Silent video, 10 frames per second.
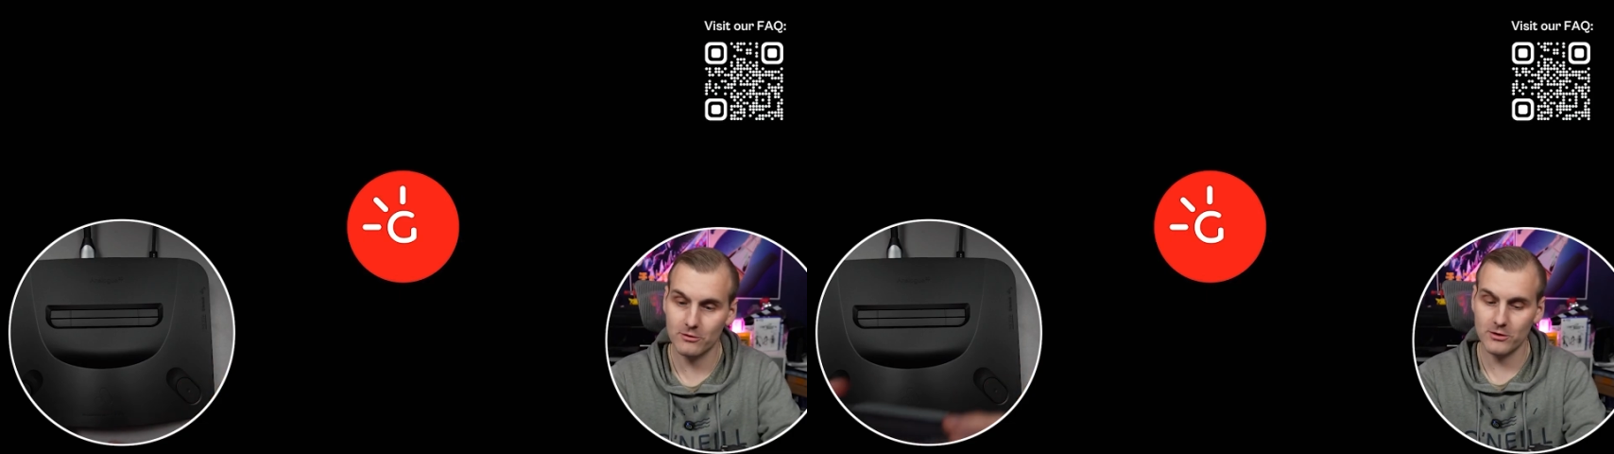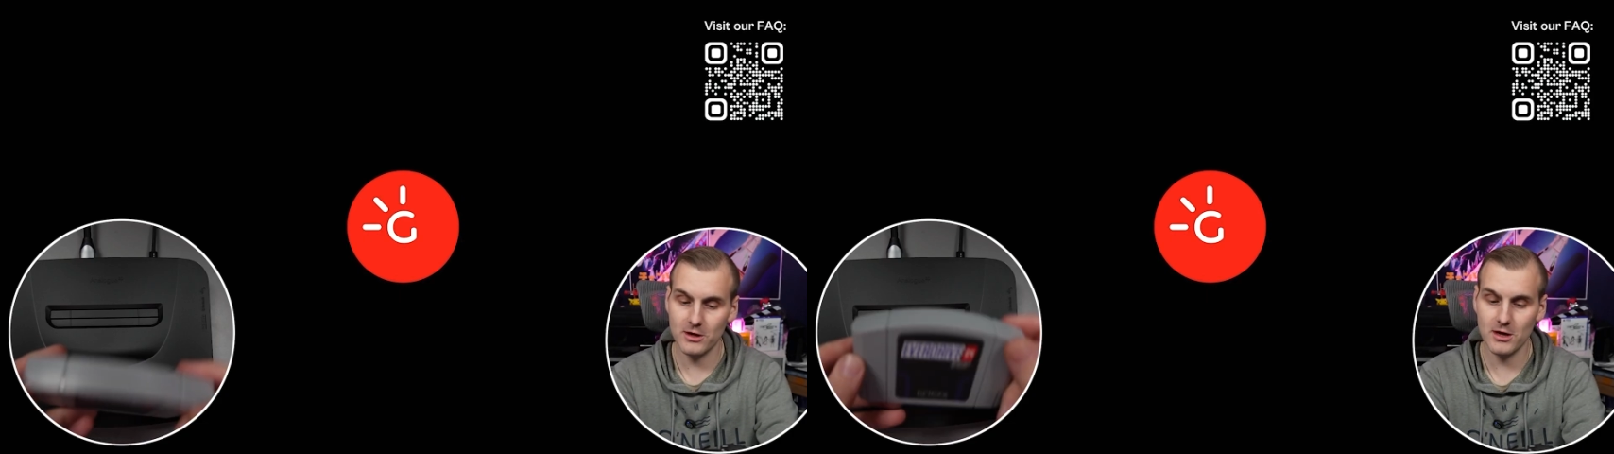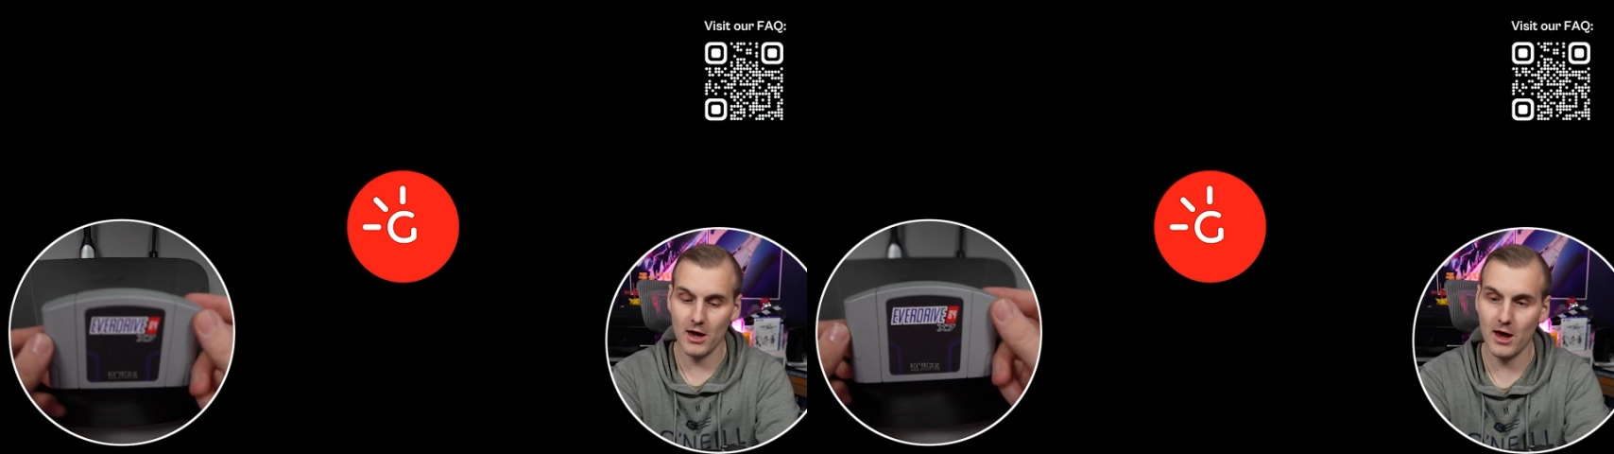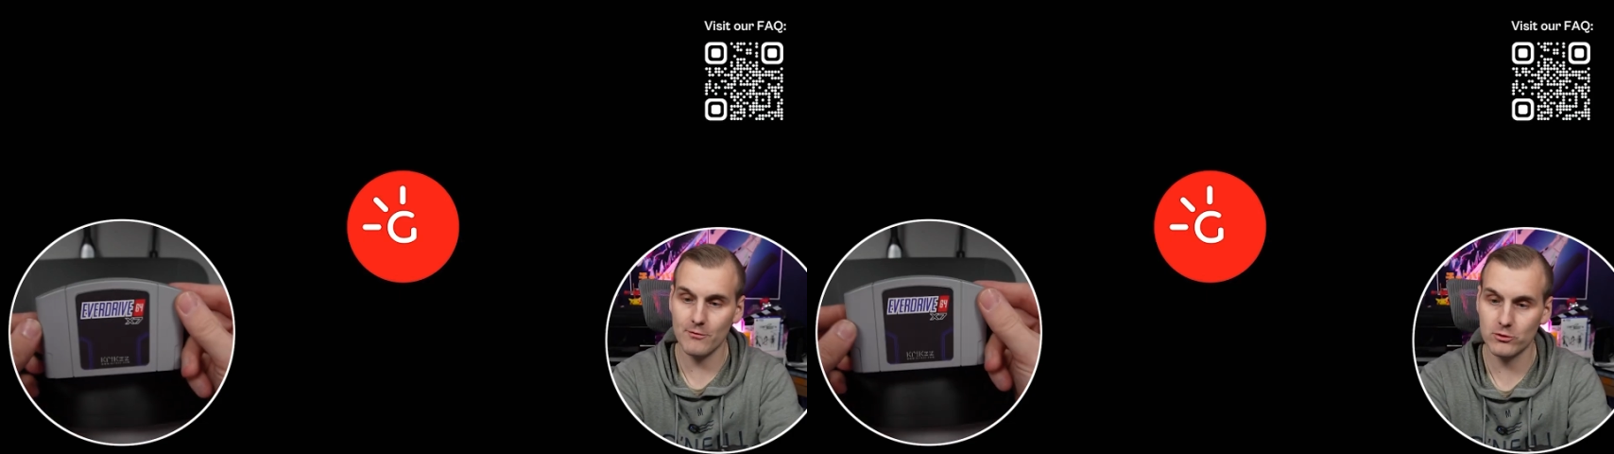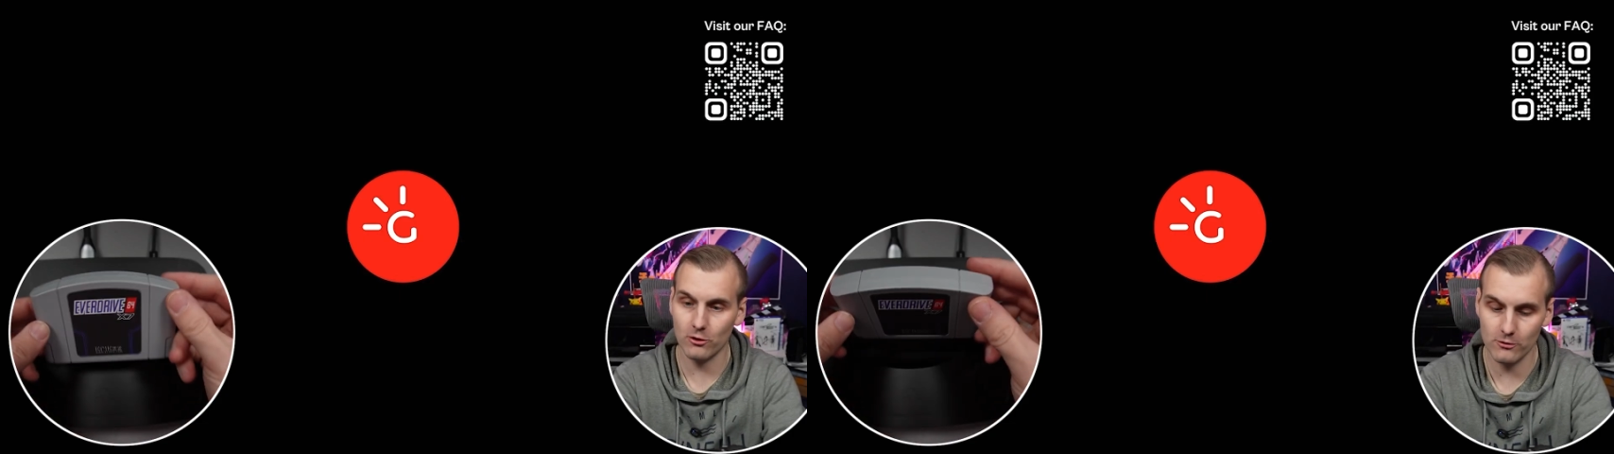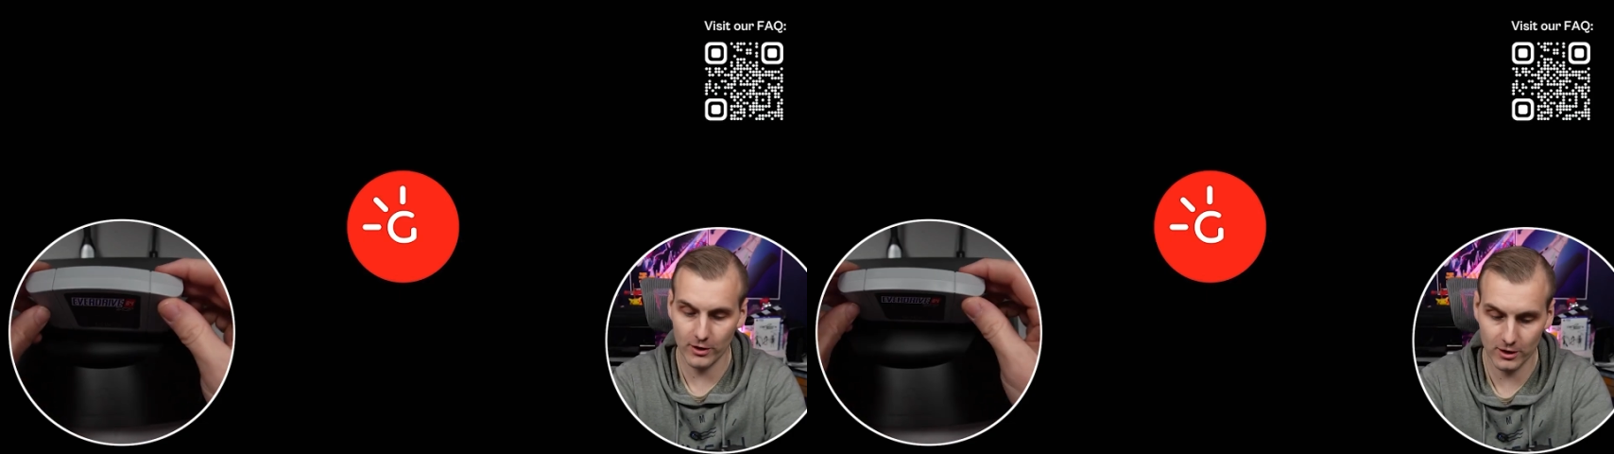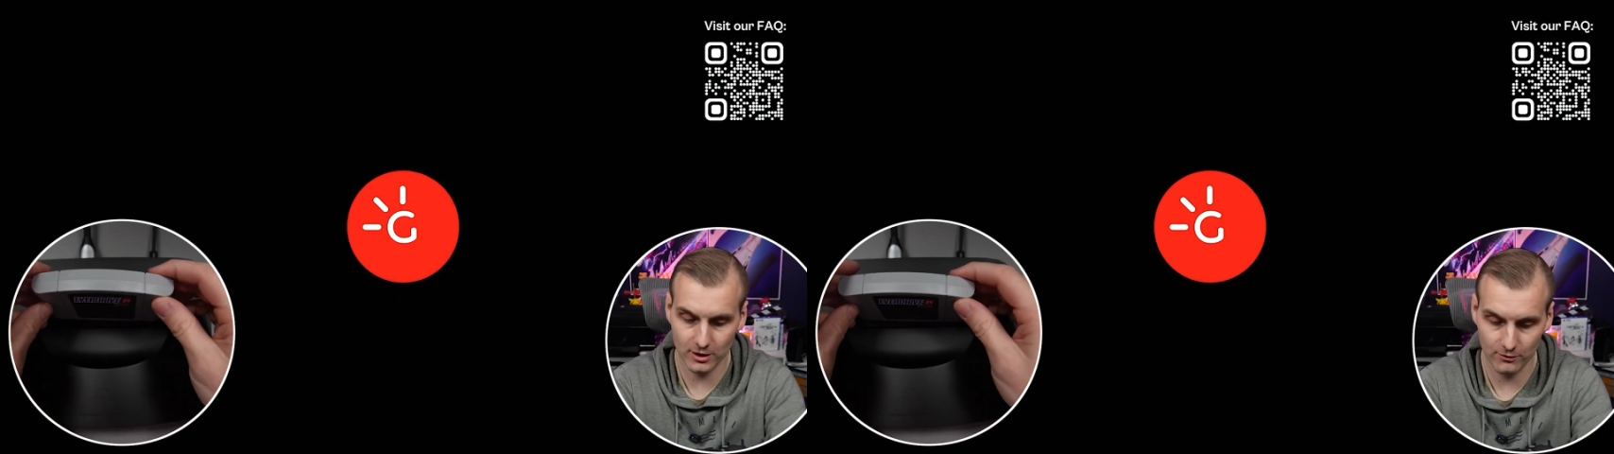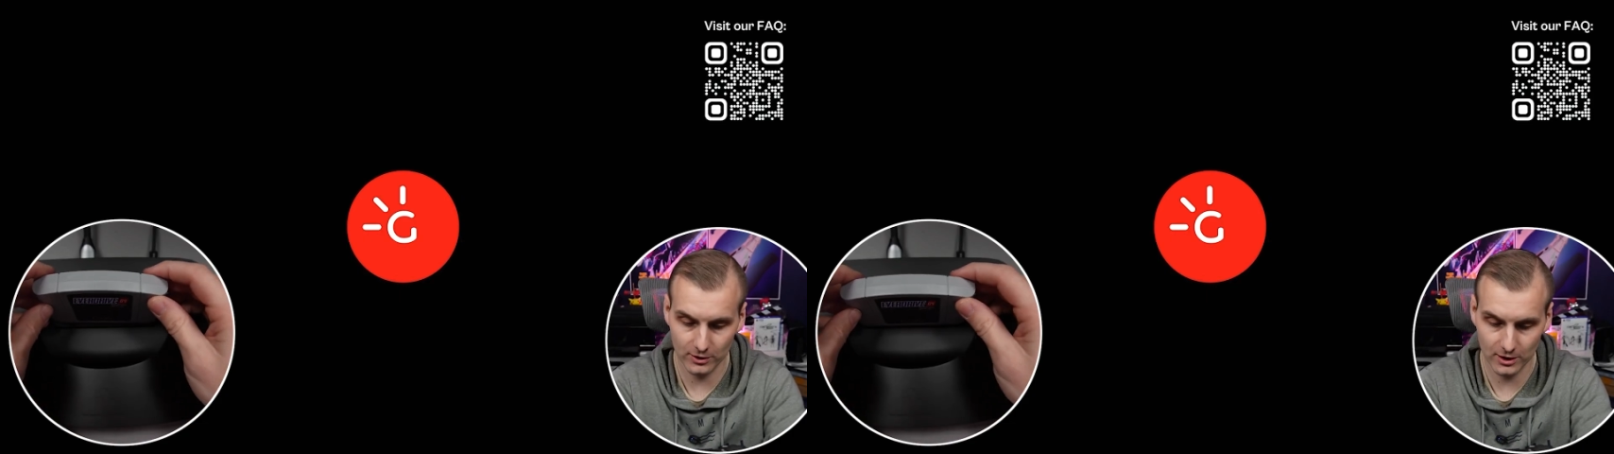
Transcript: the EverDrive X7